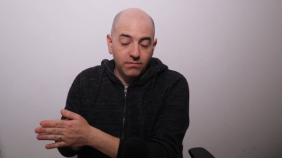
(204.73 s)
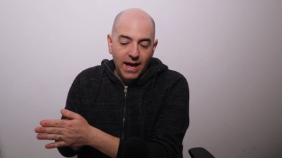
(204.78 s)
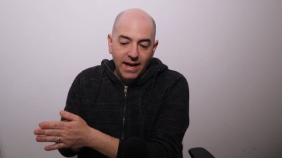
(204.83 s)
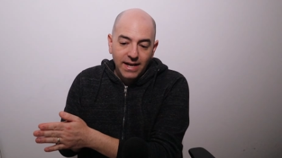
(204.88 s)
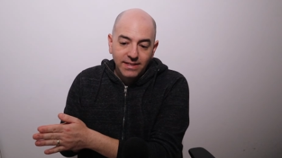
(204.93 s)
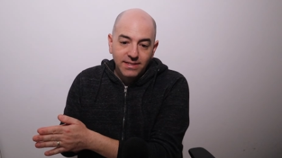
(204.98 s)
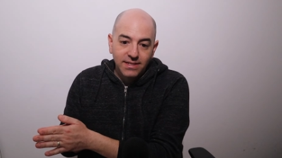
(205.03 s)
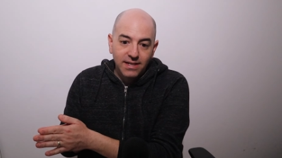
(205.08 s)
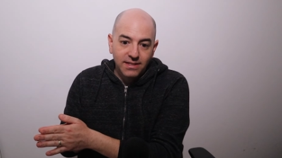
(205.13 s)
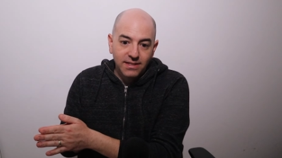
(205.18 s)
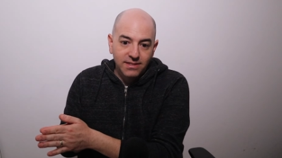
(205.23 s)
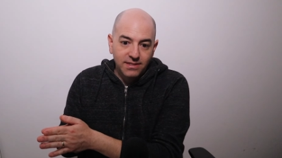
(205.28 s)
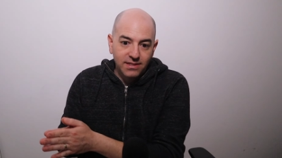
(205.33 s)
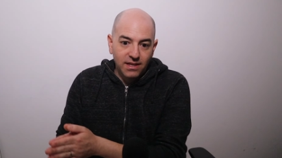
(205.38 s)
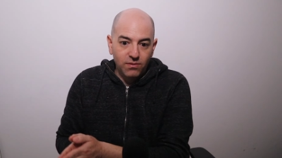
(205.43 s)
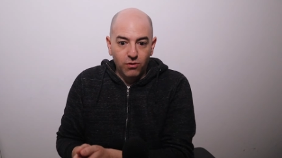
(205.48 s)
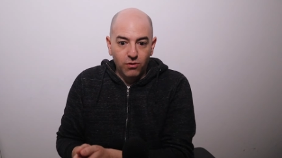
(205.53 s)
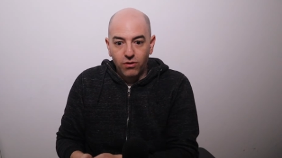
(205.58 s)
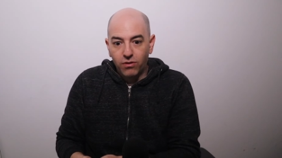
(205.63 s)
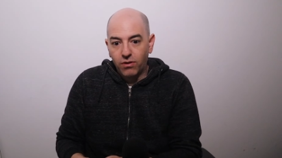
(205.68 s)
assets
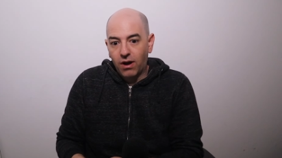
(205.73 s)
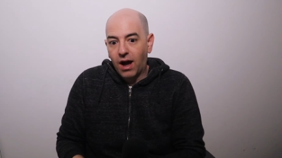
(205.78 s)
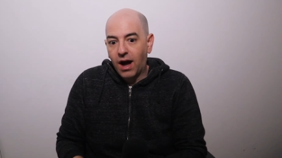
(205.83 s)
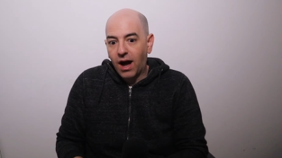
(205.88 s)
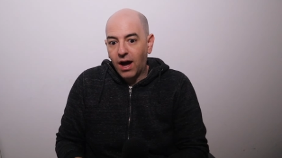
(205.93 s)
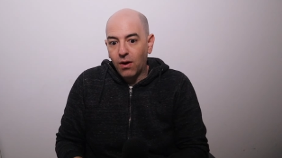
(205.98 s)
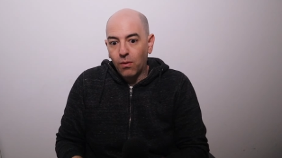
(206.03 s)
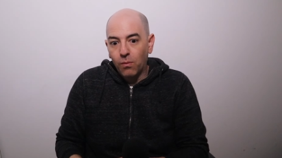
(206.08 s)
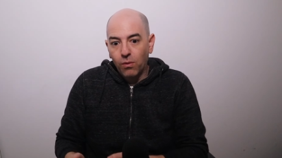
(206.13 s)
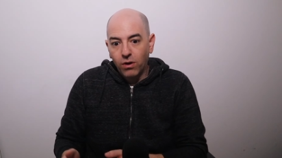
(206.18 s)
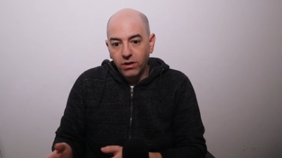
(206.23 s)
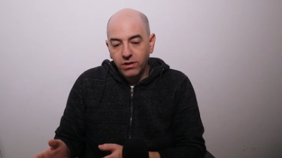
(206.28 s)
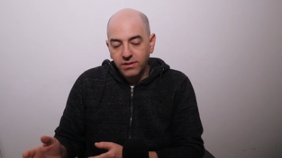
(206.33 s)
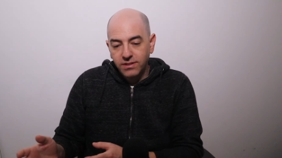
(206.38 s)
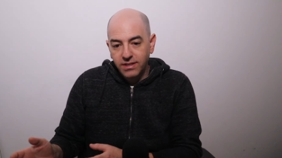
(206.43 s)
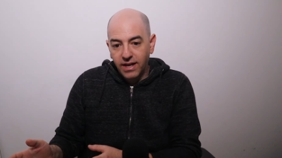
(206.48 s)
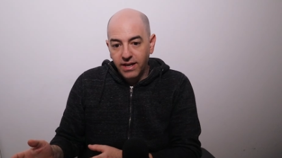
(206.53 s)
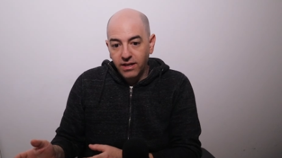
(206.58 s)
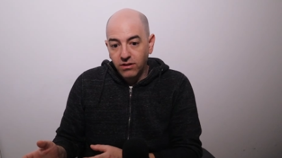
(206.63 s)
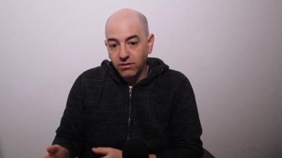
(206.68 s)
that were hot one
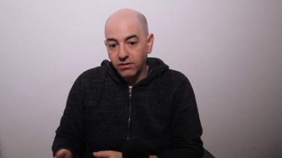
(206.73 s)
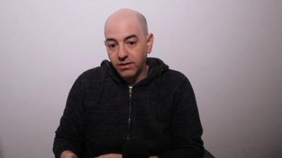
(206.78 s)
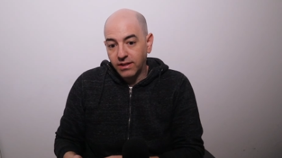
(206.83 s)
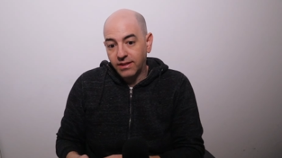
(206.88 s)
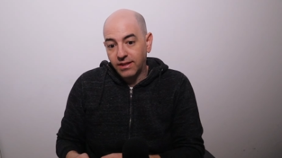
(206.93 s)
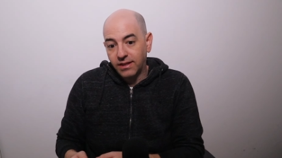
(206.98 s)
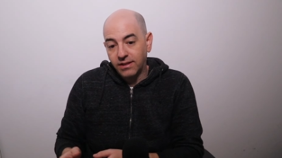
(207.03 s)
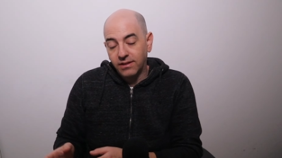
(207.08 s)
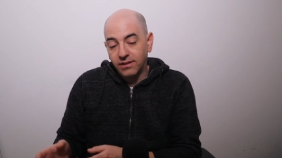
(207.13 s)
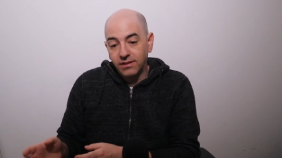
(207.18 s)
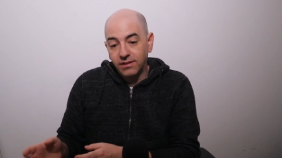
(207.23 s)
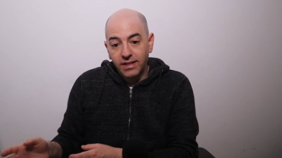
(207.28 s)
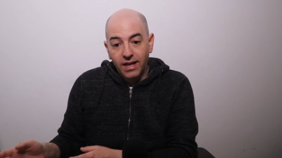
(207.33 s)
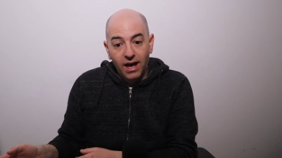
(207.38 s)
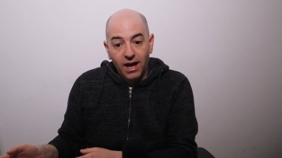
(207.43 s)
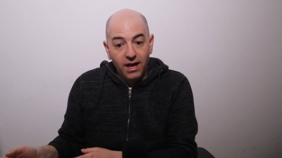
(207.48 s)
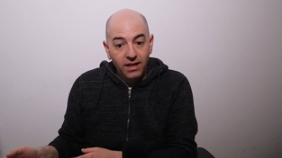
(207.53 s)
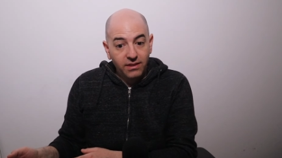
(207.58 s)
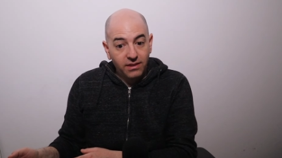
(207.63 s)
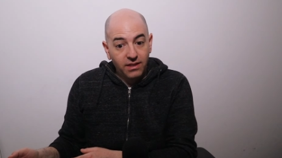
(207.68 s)
cycle and then
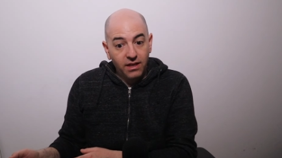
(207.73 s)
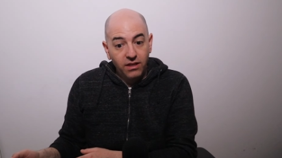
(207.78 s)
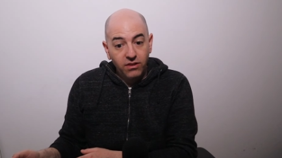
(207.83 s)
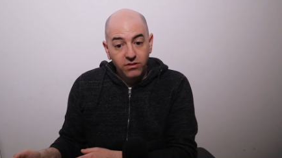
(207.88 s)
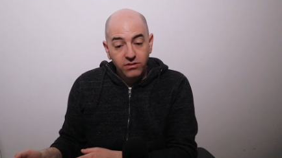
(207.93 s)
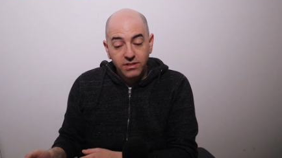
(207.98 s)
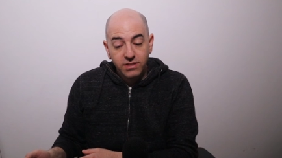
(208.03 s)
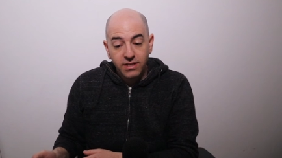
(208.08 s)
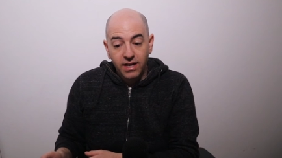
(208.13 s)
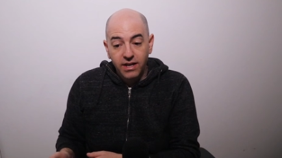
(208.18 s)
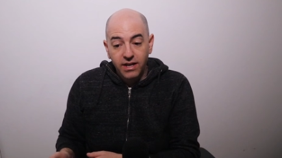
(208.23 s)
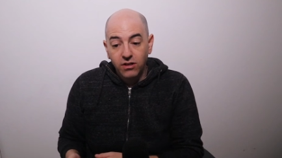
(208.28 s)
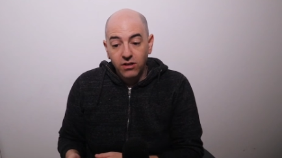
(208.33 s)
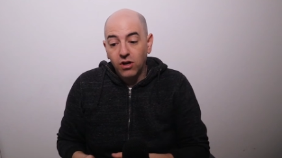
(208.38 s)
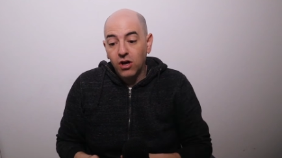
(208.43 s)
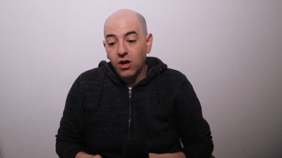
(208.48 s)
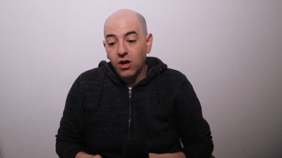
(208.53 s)
not the other cycle